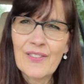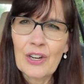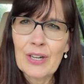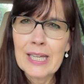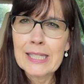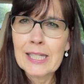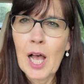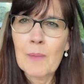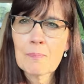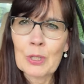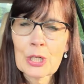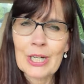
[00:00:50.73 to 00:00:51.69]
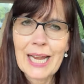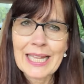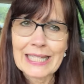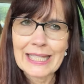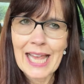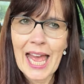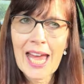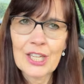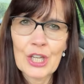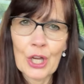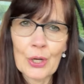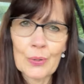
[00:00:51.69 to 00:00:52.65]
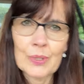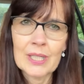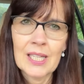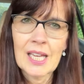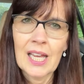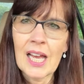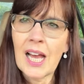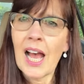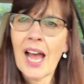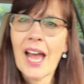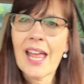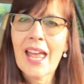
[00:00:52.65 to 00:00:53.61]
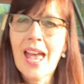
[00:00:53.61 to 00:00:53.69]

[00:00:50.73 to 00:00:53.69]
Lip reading: very somber and sad note, I